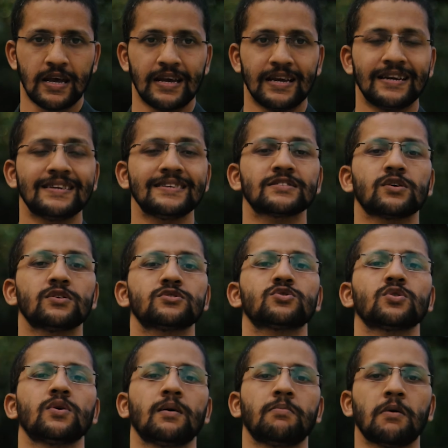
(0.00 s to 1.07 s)
It is
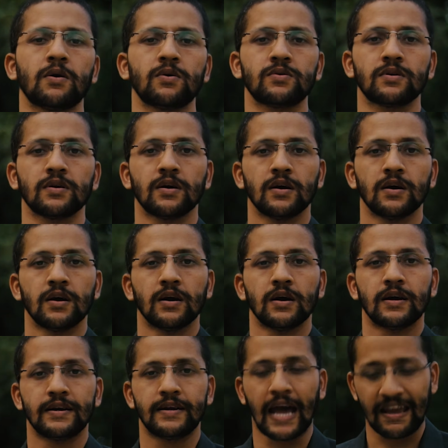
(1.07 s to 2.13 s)
also about
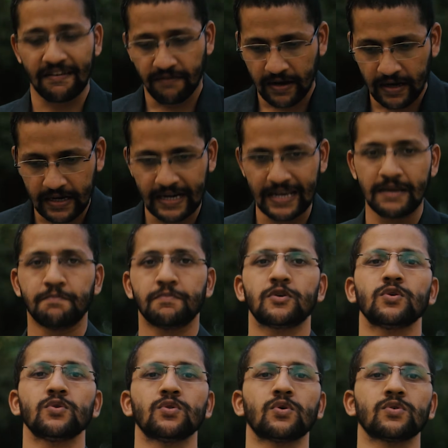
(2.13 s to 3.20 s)
diving deep
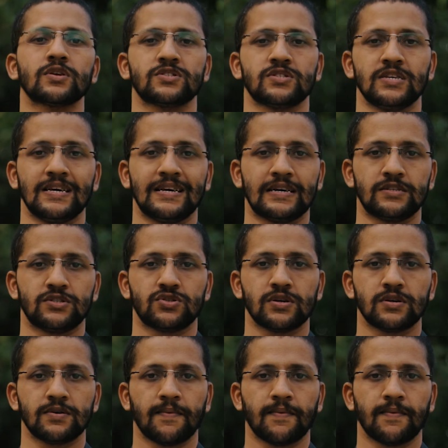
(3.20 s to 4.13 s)
to know the secrets,